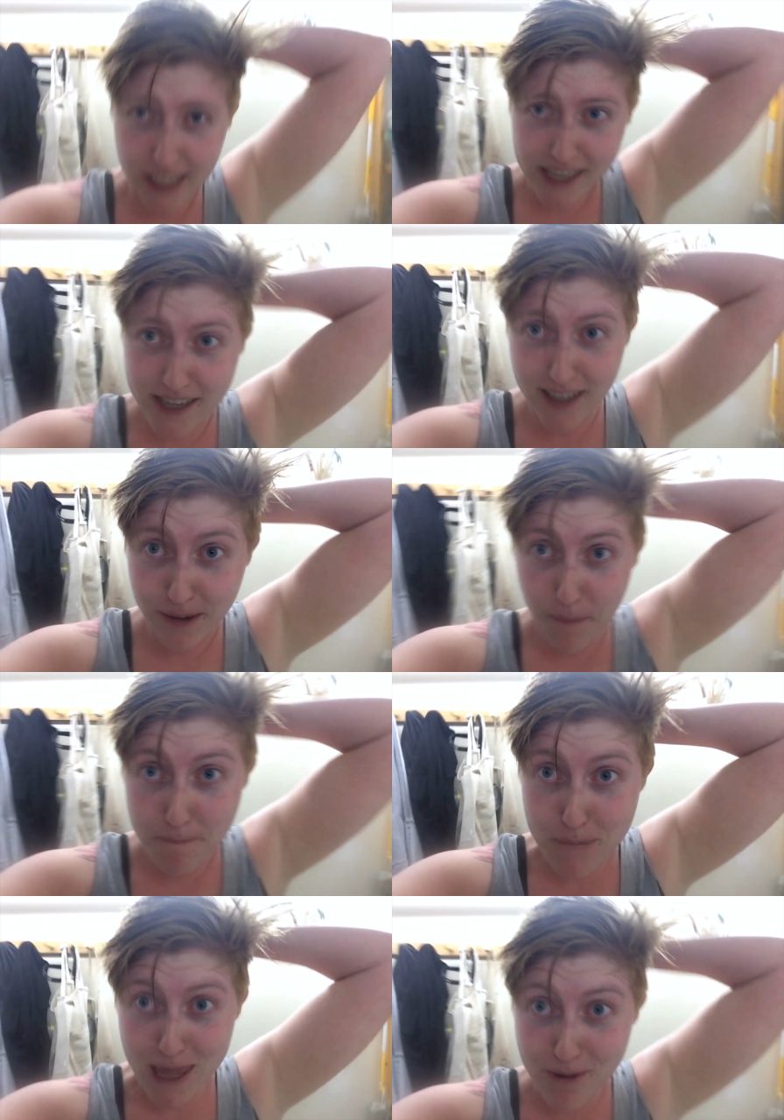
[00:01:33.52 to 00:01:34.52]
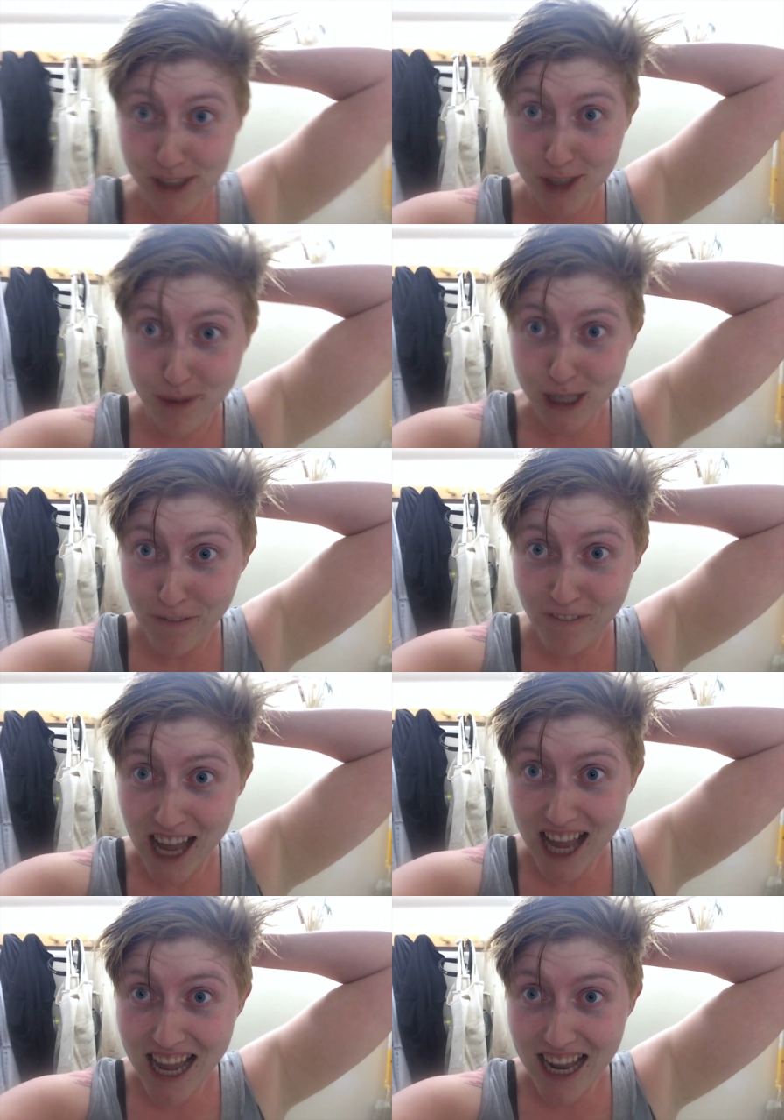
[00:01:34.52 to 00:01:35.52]
light, and that was so much
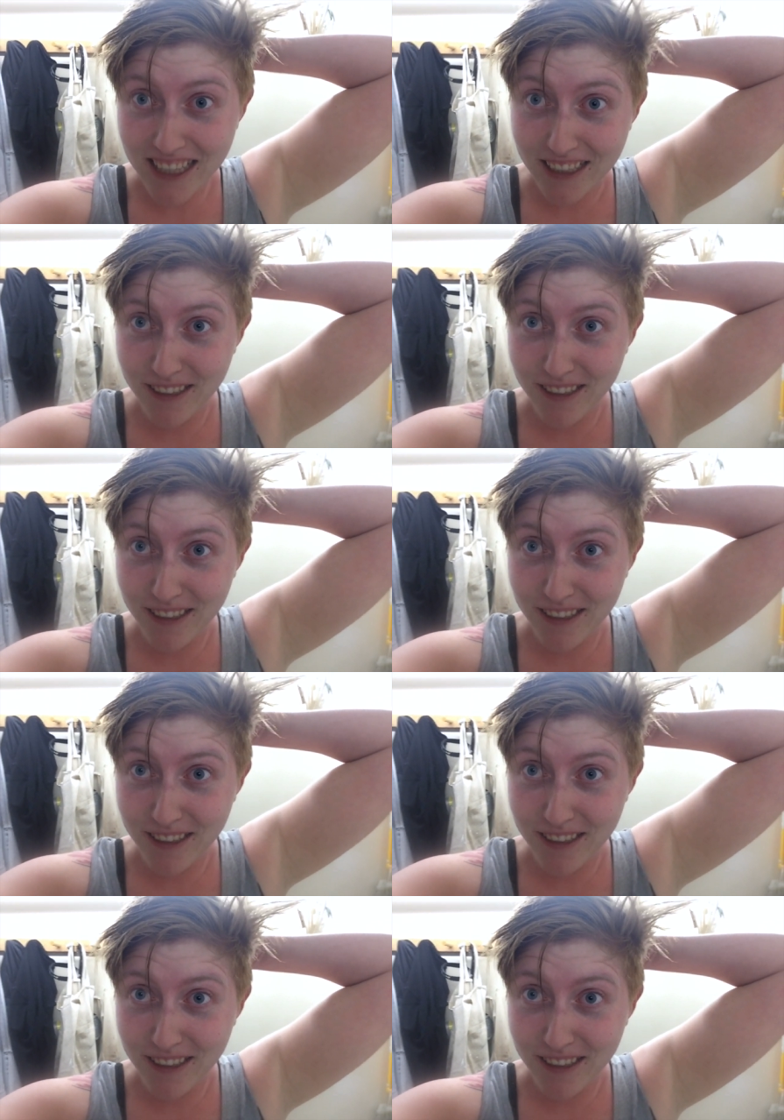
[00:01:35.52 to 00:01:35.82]
fun.